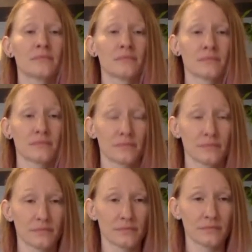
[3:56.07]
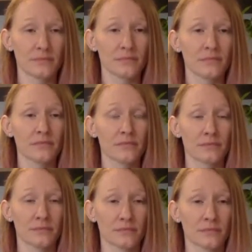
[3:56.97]

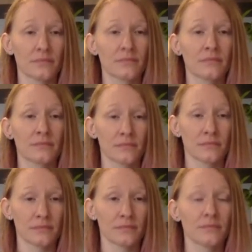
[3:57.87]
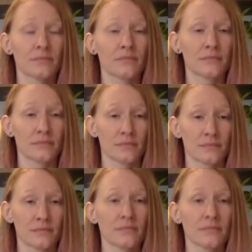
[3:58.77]
No words are spoken by the person on screen.